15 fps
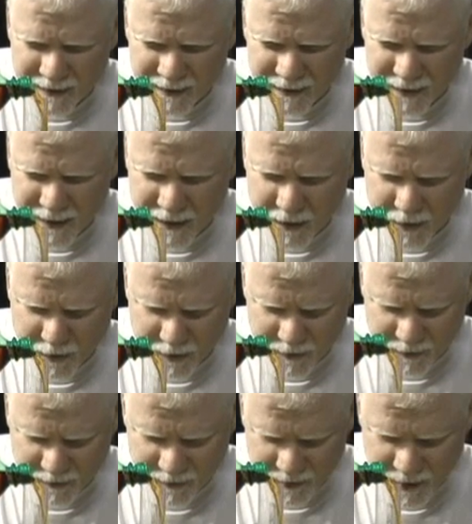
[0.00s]
that's
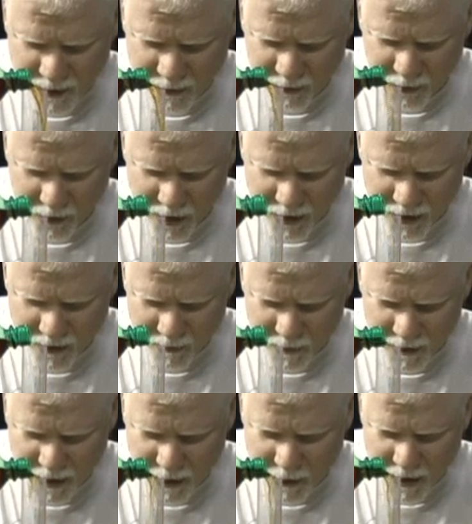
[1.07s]
kind of fluorescent
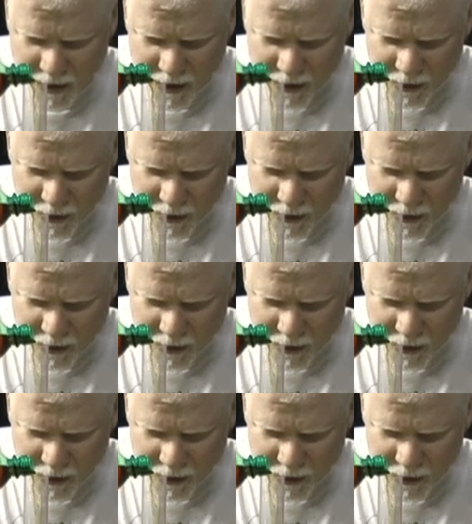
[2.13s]
but anyway